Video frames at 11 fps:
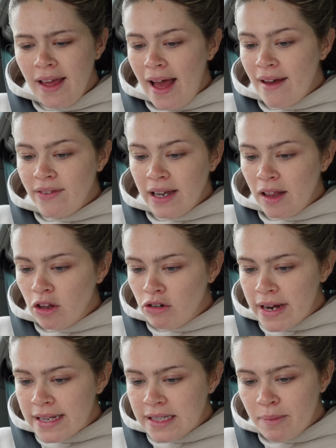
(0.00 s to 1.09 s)
have a little
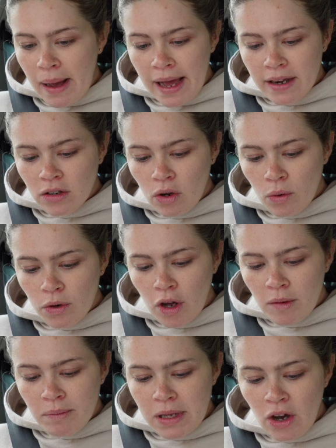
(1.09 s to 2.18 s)
crazy pattern going
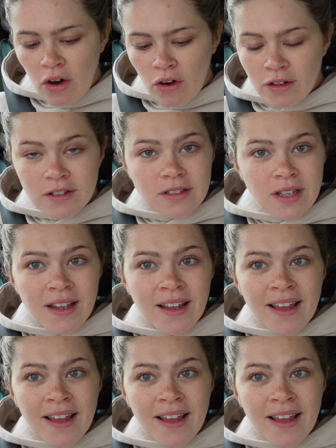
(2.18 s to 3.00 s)
on because